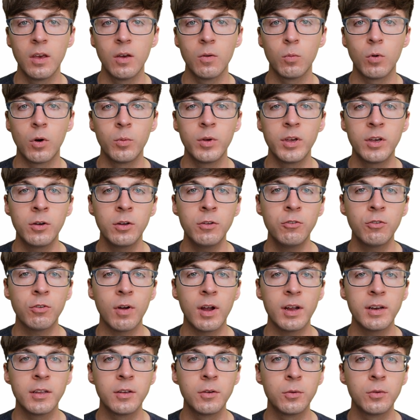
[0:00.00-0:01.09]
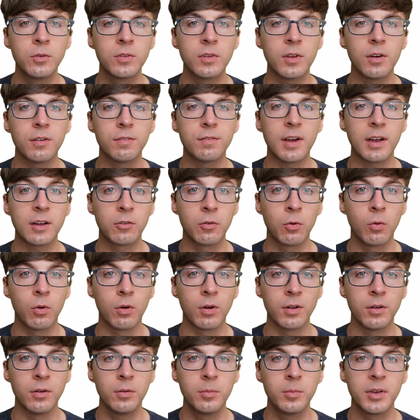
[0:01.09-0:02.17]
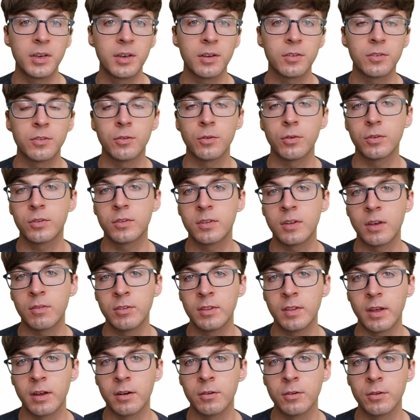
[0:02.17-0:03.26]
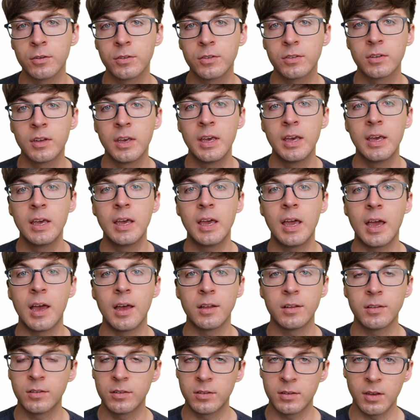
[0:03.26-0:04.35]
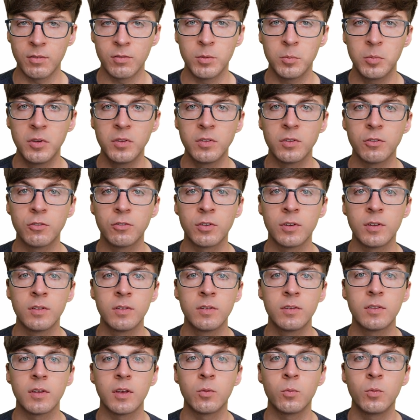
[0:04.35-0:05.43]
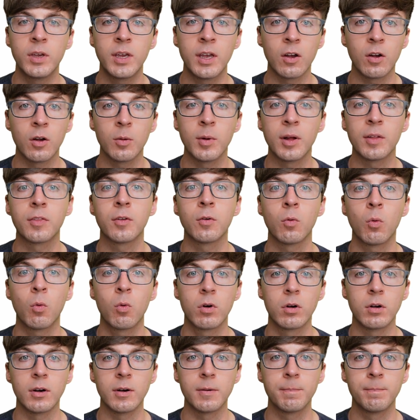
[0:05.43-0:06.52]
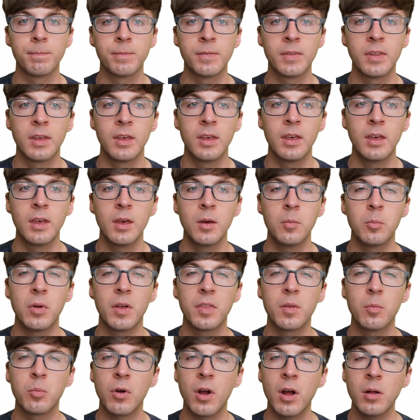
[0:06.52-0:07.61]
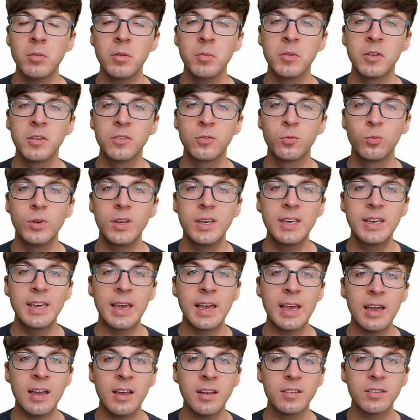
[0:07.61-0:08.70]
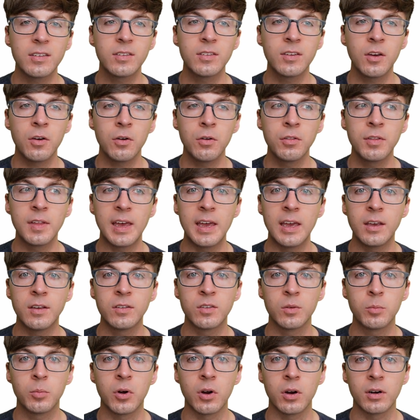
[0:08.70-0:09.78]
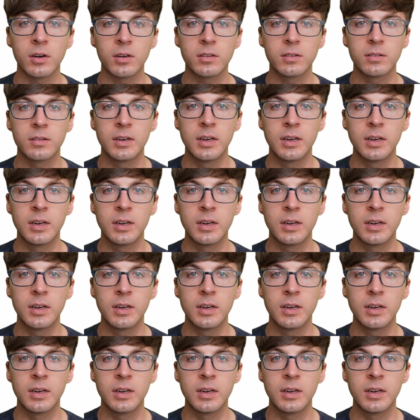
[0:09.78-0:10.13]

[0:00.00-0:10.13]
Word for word: Well, we could try to use a factorial because there are seven letters and seven positions, and we care about their order. But the problem is we can't tell the A's apart.